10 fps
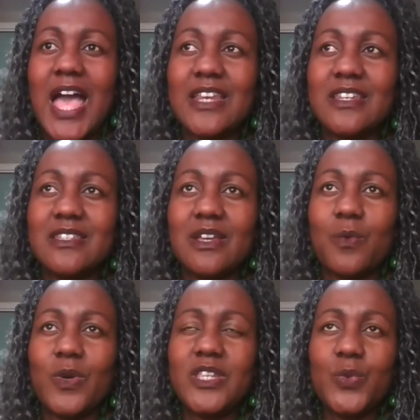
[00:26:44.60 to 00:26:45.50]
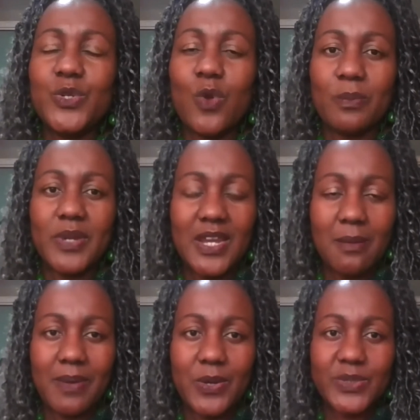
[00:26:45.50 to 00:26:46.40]
And what he would complain
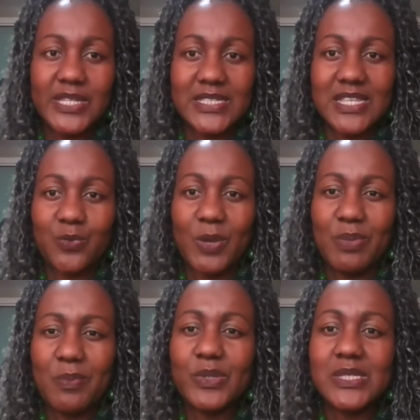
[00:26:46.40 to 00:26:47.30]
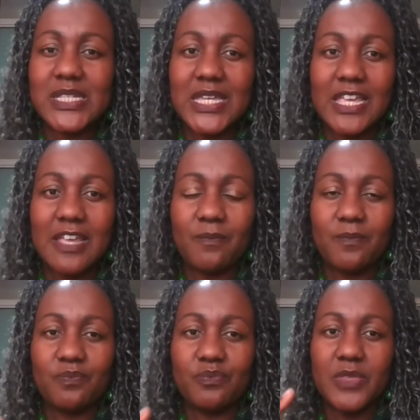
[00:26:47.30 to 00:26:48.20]
about is that when people see
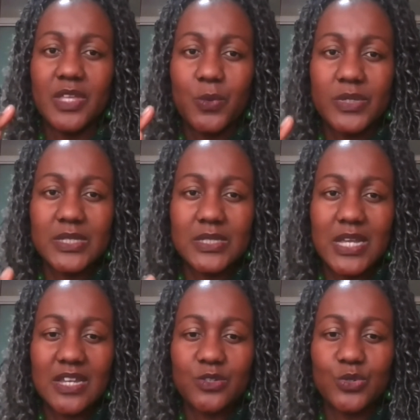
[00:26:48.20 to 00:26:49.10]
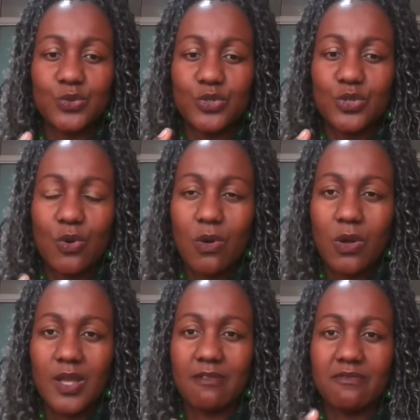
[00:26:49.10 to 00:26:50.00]
him, they would start to
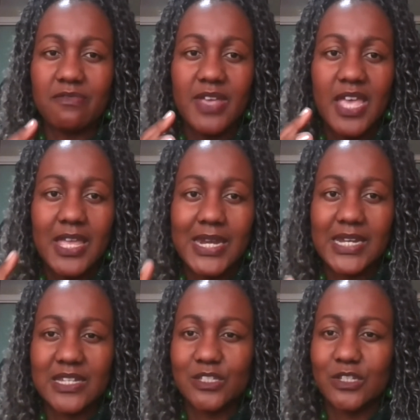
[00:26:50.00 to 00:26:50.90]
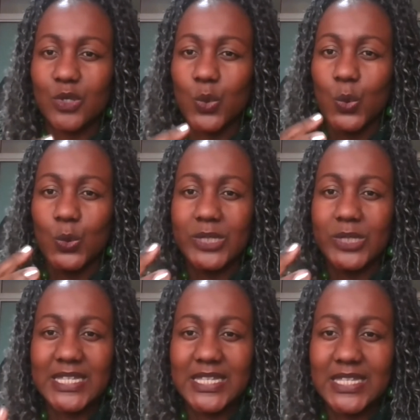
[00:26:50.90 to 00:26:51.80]
talk very
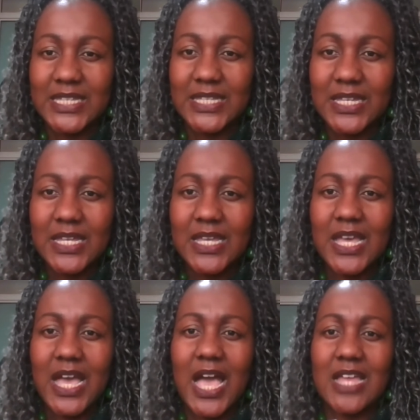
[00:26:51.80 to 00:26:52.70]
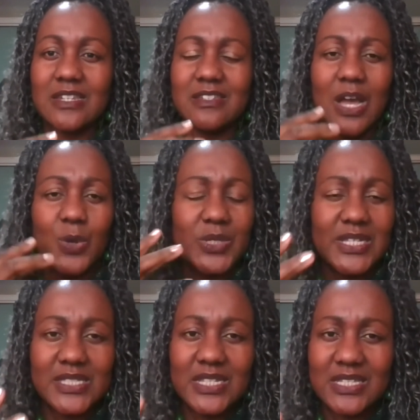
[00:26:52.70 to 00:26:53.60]
slowly and doubt
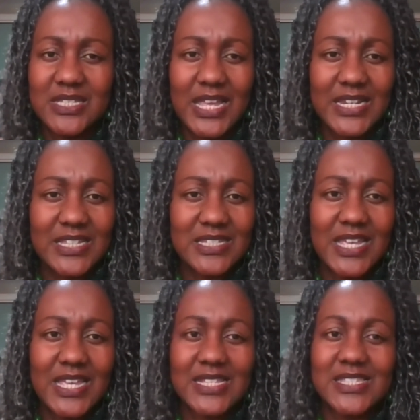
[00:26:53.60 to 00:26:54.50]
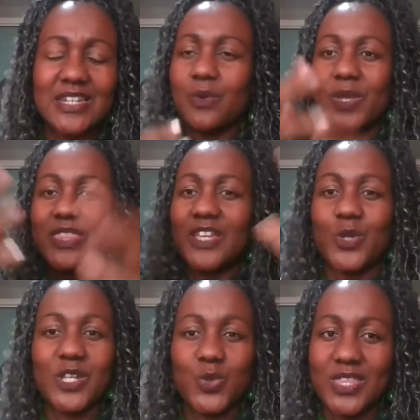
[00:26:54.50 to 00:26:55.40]
his intelligence. And when they're
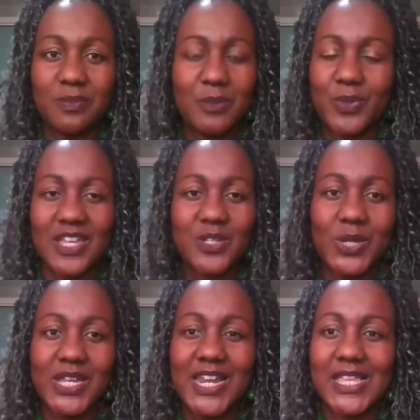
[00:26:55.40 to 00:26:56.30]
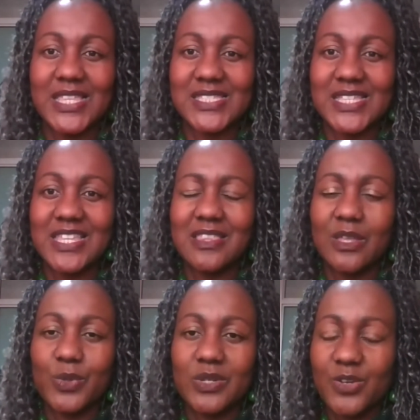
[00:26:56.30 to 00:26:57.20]
talking to other people, they're talking like this, and then
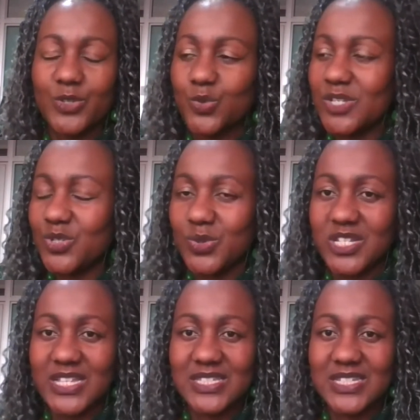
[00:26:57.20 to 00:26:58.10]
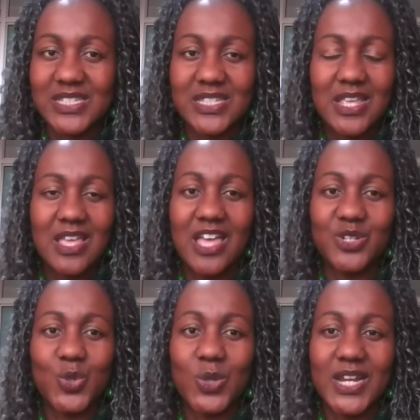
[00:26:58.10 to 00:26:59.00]
they would now switch to Justice
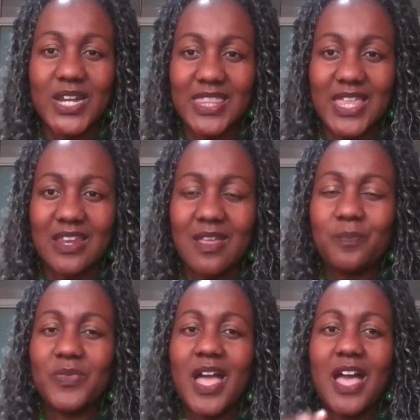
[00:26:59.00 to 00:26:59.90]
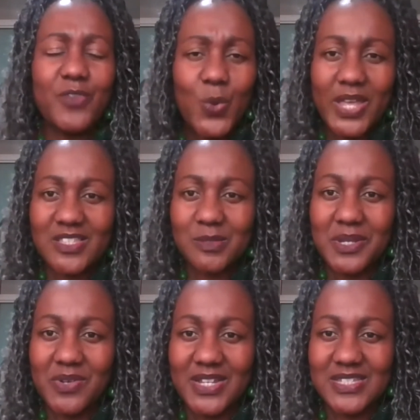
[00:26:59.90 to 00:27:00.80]
and talk like that. Have you
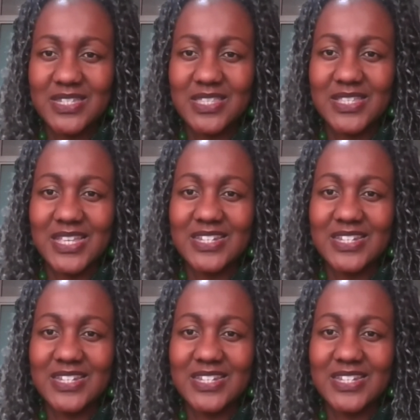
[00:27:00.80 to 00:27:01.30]
experienced this?